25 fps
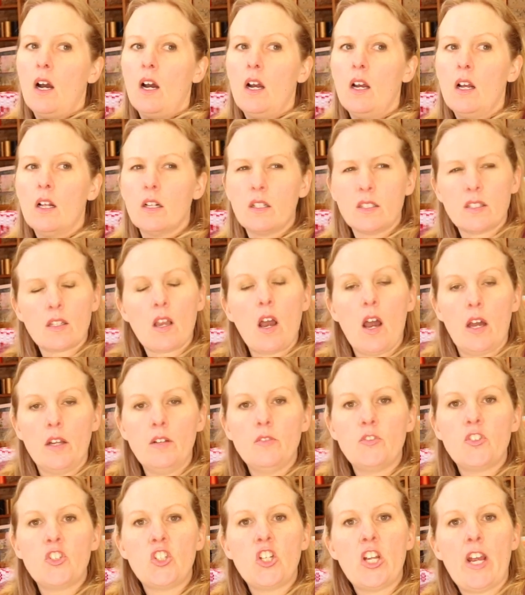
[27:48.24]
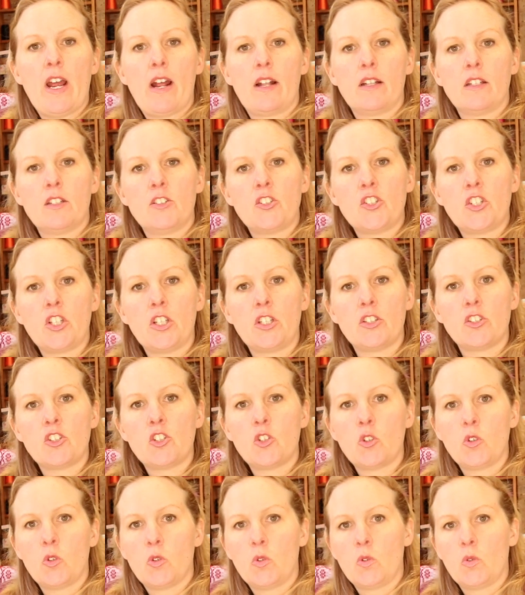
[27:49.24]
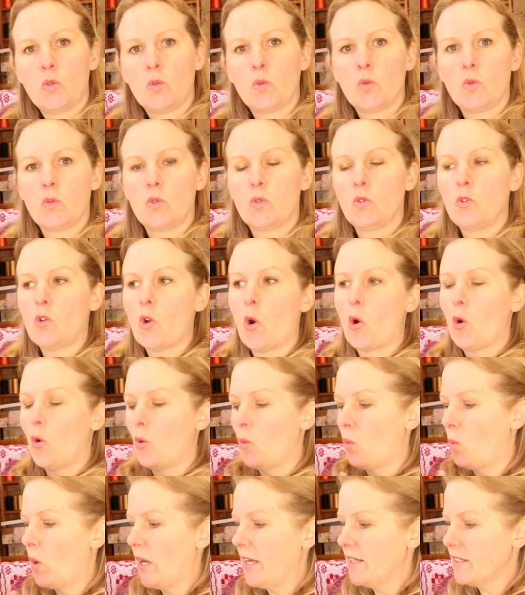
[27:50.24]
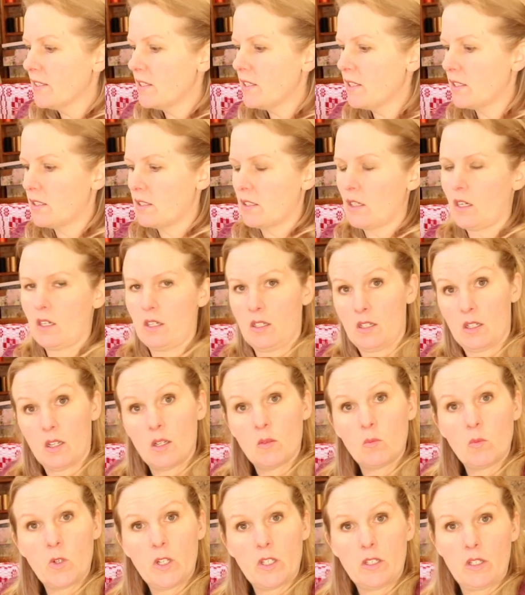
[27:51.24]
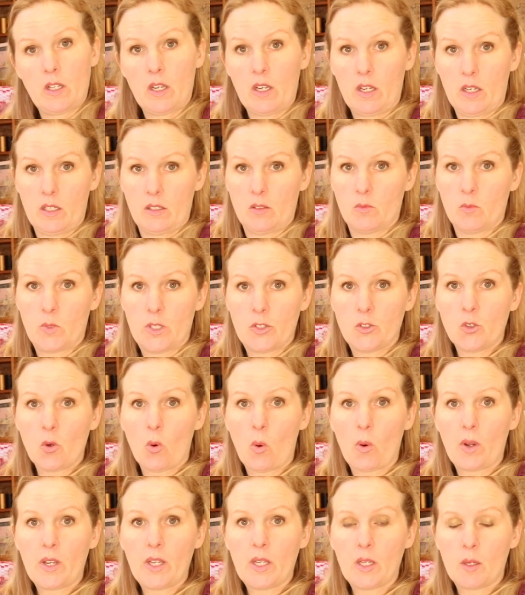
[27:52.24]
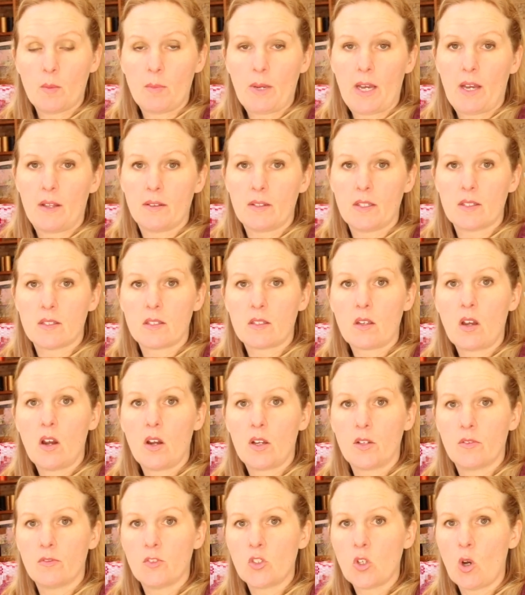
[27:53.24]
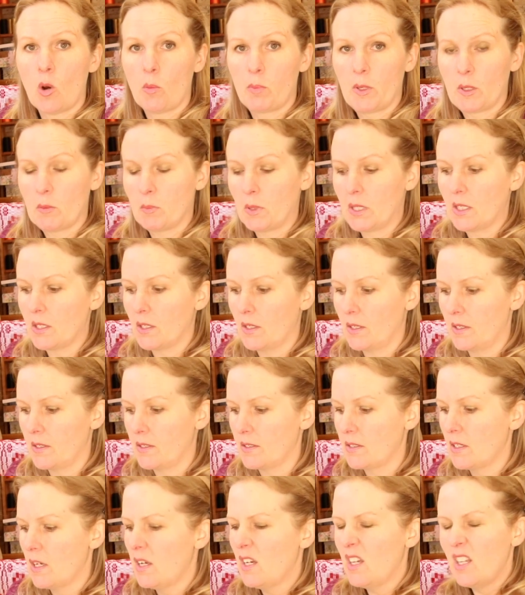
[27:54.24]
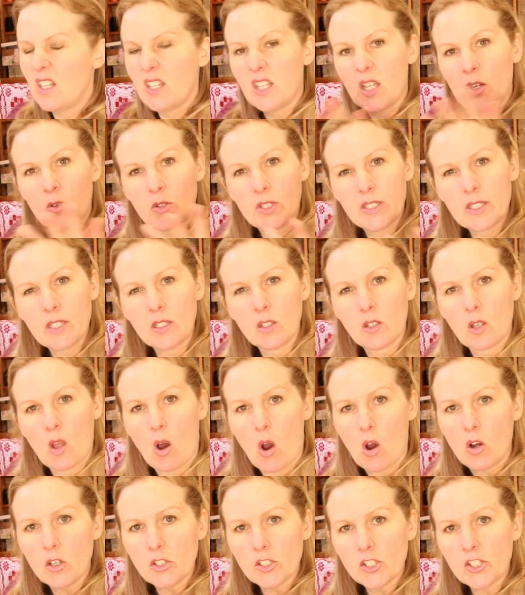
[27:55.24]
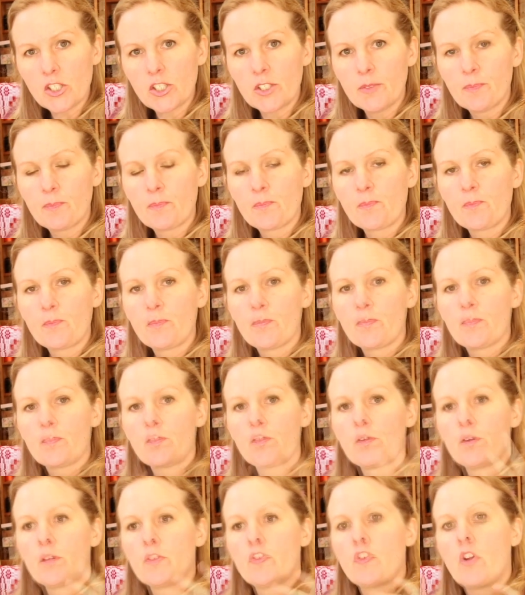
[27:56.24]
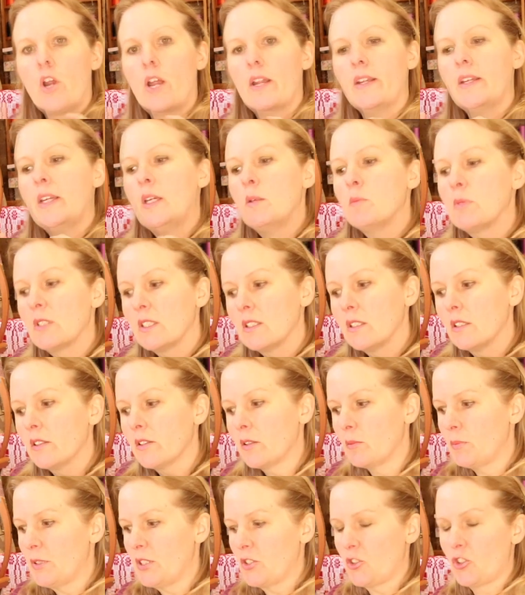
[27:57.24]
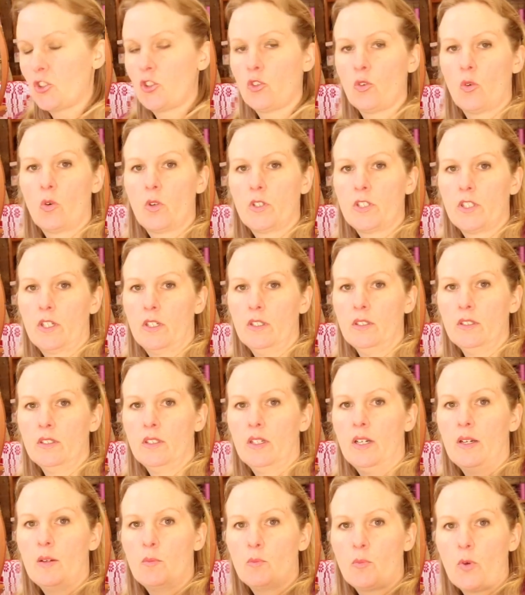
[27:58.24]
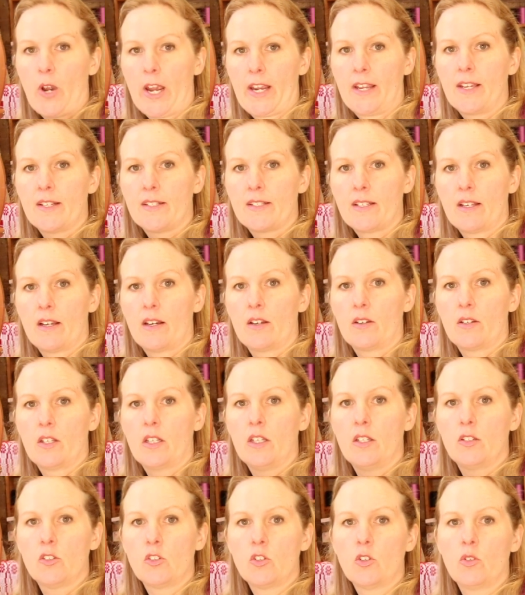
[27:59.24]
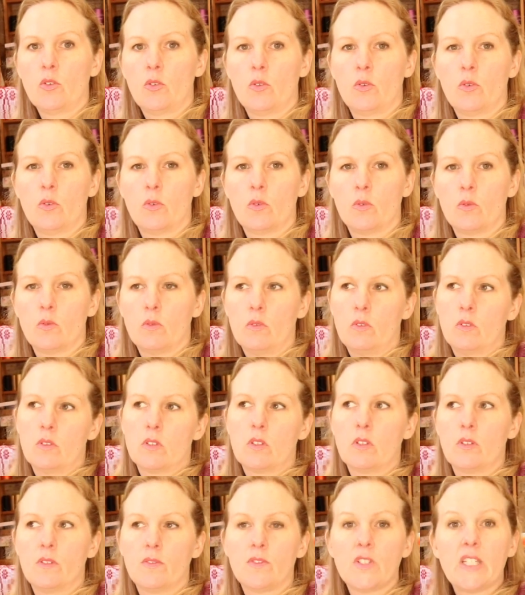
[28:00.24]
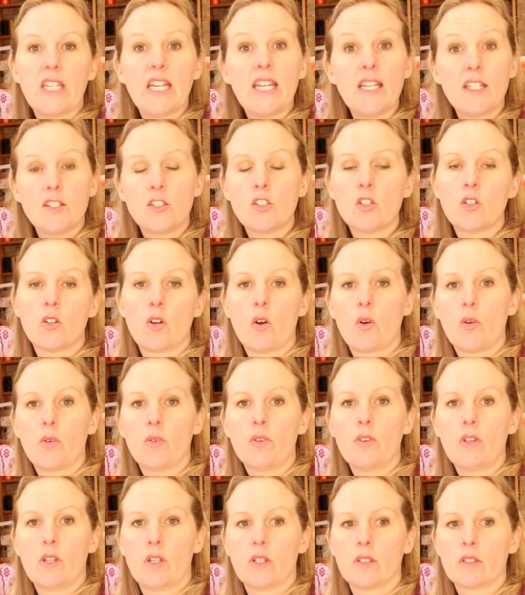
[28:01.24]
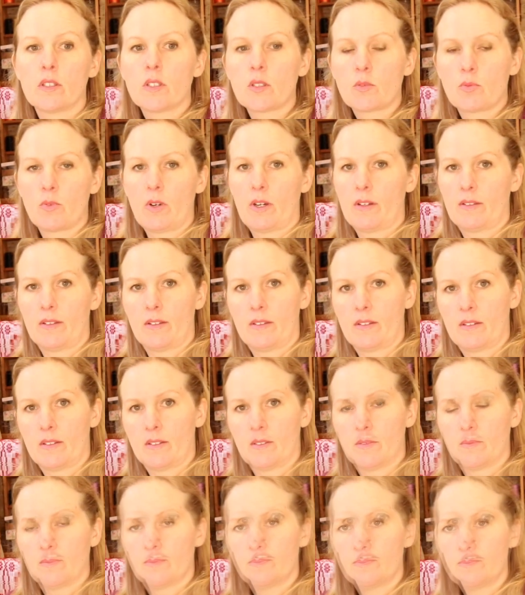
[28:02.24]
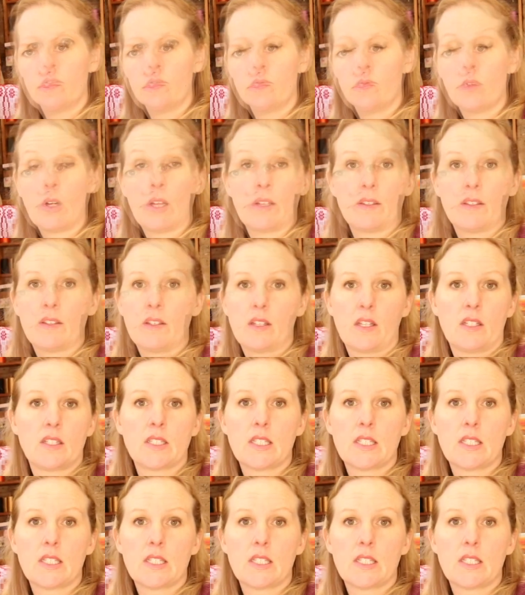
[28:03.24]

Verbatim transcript: it's kind of challenging to know where to start and where to end when talking about this kind of topic because there is a lot. And so I try to keep it a little bit shorter and break it down into sort of need to know things rather than rather than